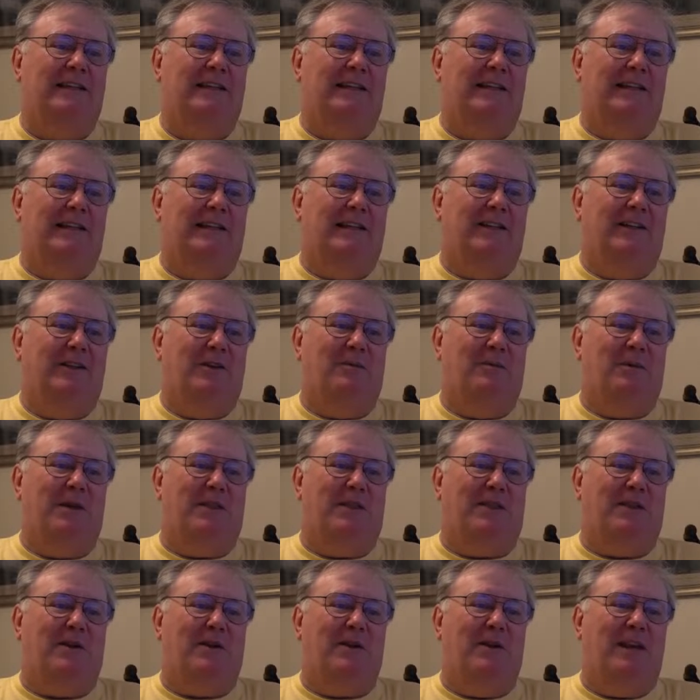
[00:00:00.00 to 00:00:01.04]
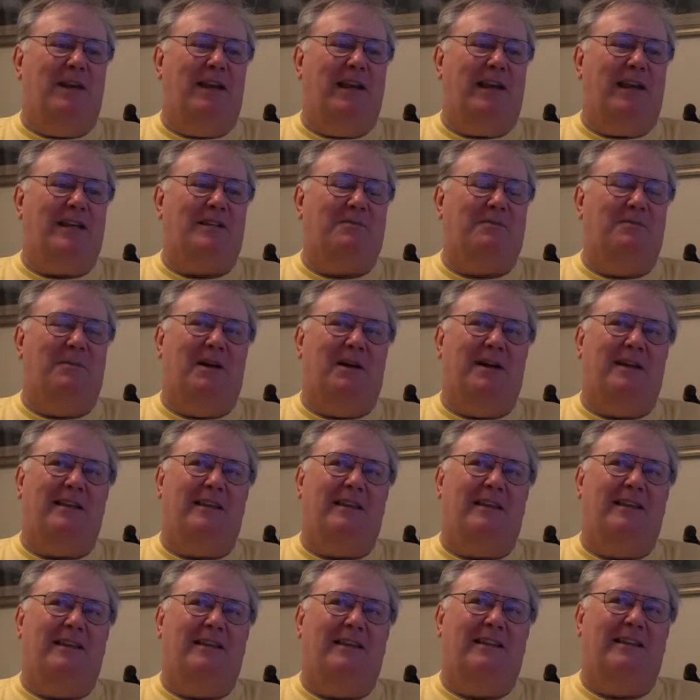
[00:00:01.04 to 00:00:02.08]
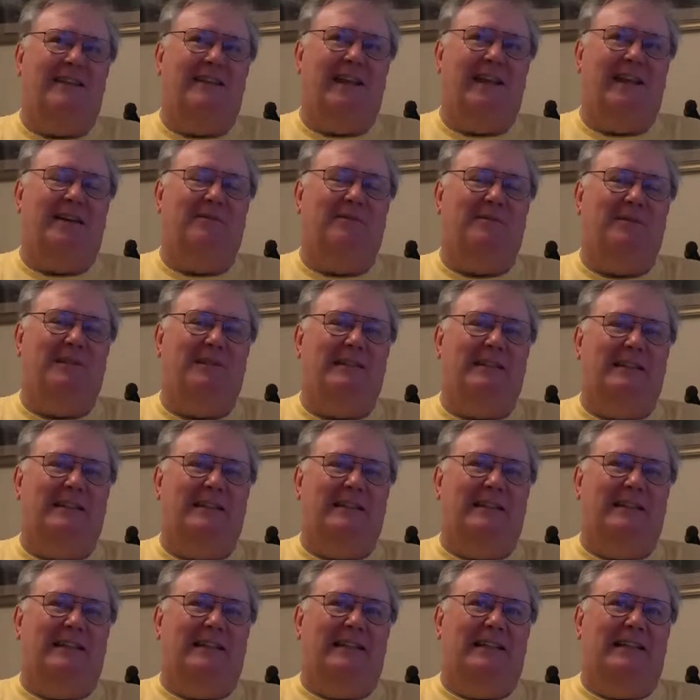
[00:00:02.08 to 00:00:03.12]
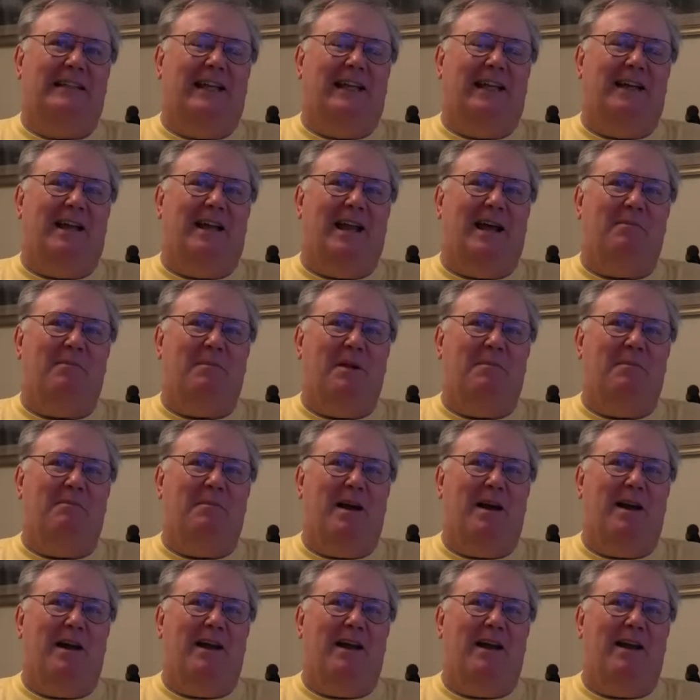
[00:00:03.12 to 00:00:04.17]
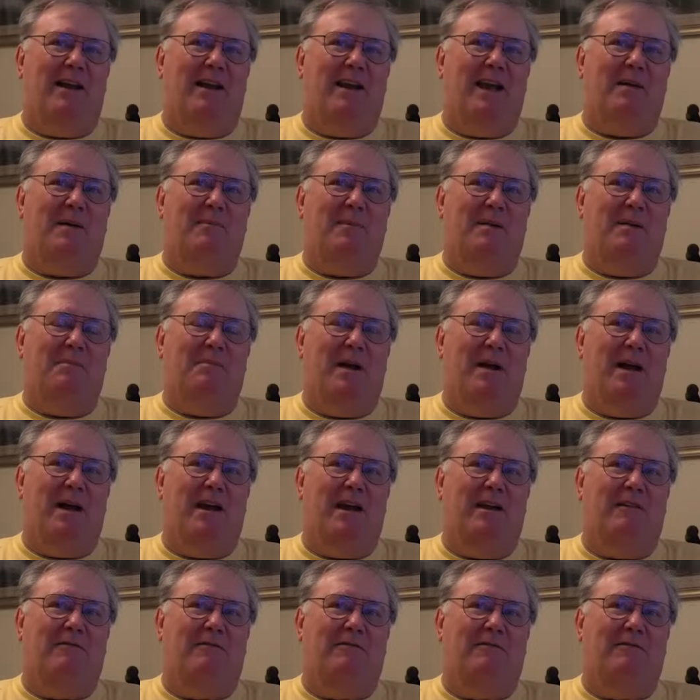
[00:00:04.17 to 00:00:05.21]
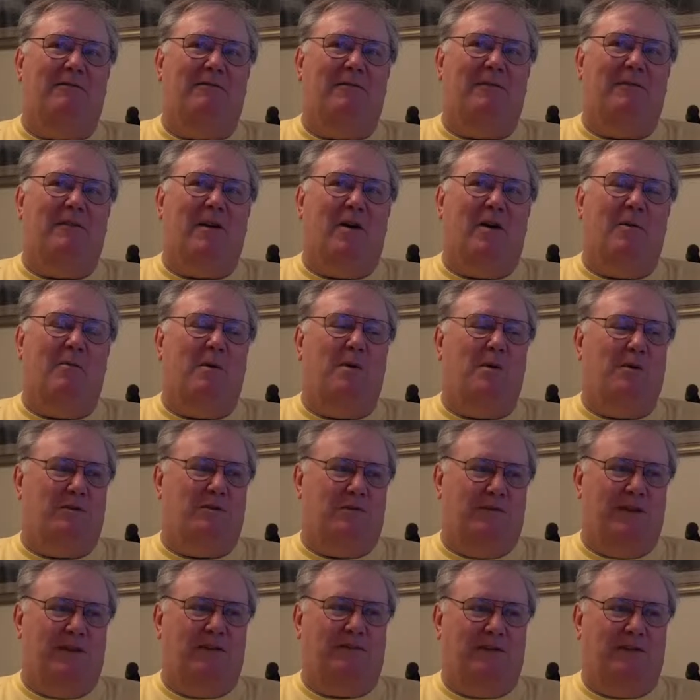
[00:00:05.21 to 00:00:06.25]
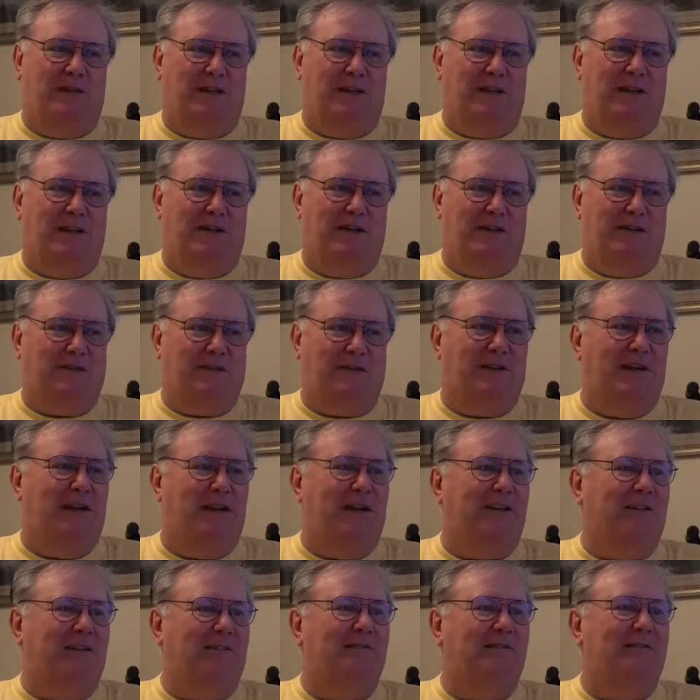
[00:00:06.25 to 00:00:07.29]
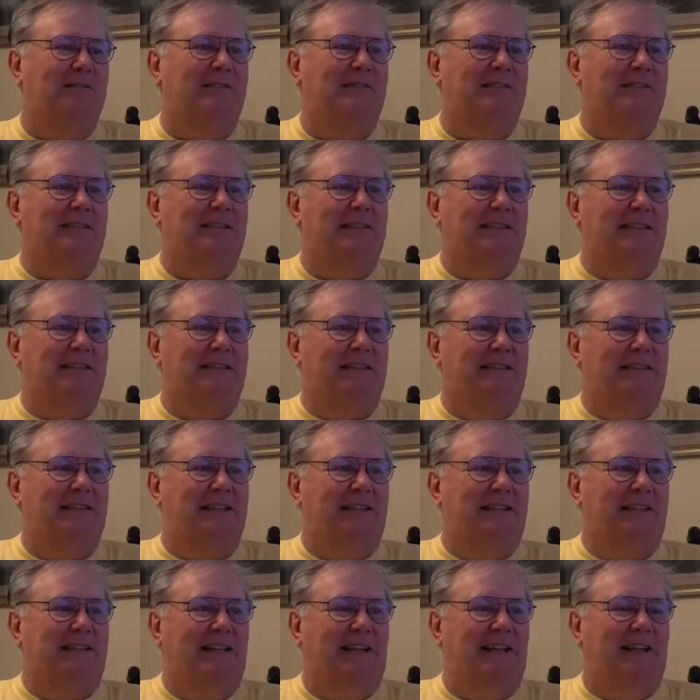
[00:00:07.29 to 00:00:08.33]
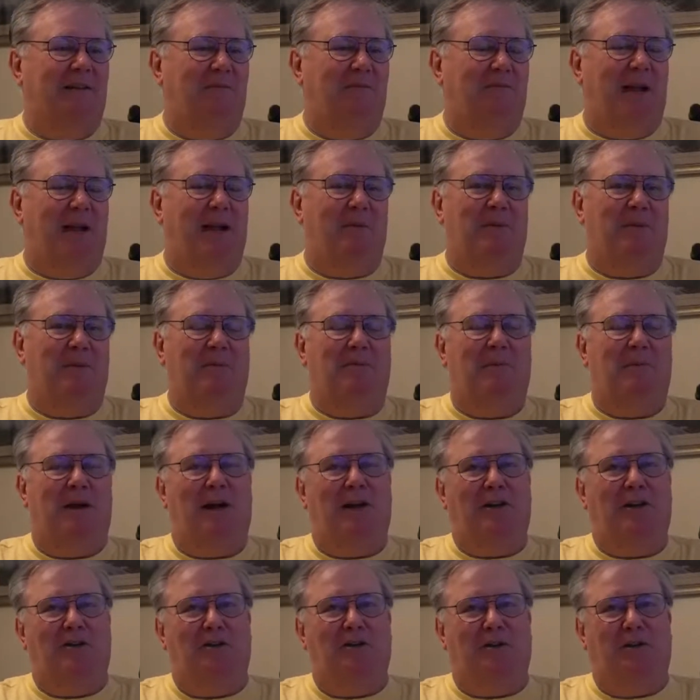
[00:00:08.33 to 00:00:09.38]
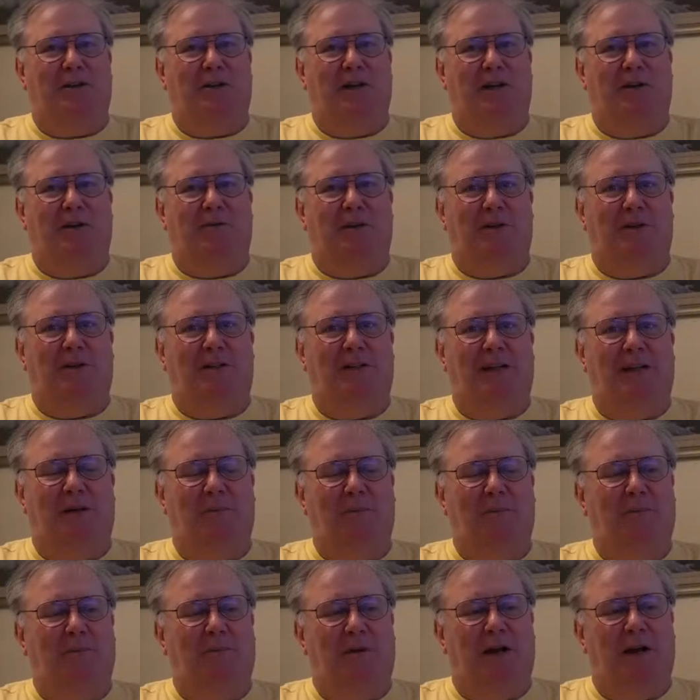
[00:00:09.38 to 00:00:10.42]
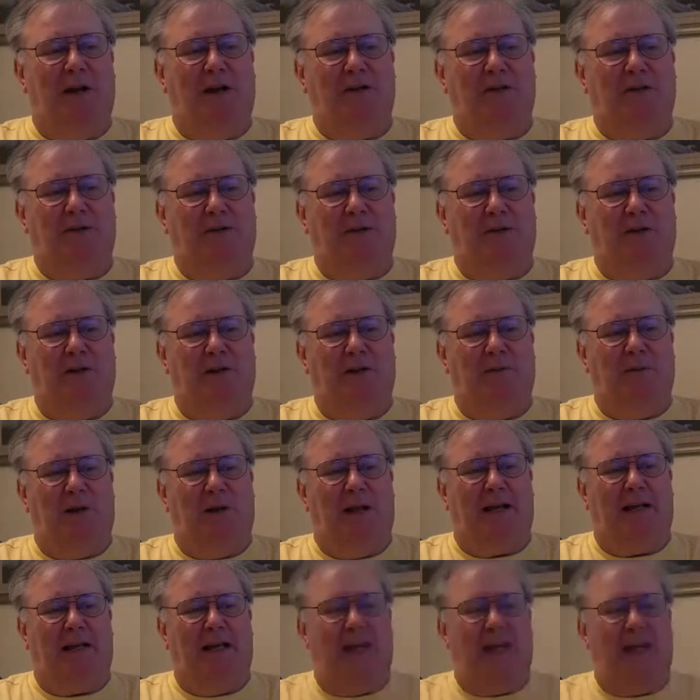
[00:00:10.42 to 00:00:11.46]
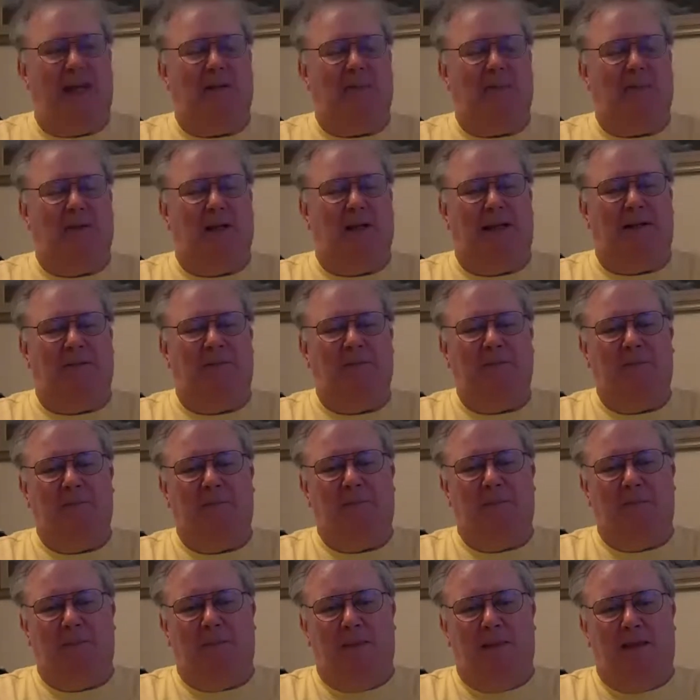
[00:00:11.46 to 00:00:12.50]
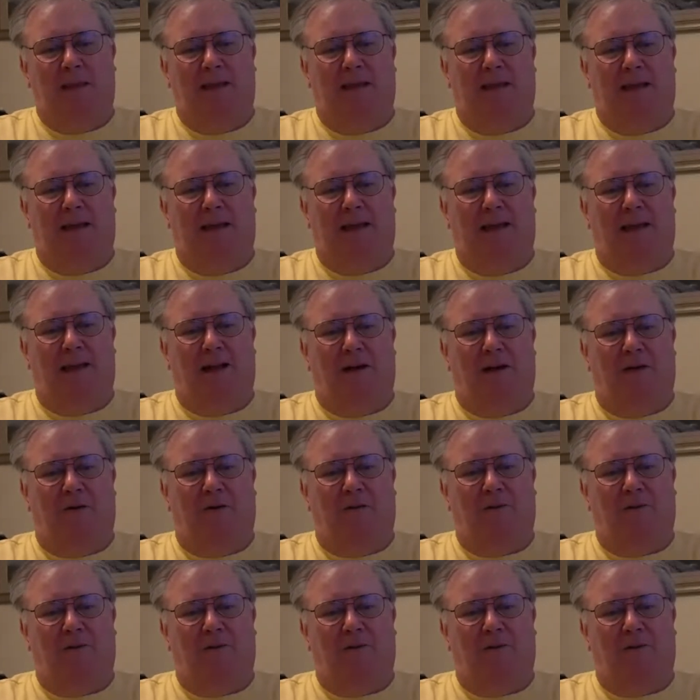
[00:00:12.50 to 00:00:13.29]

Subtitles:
You'll be 30 next month. Yeah. Yeah. And I've been married almost 50 years now. Yeah. But I've been married to a good one. I can't complain at all.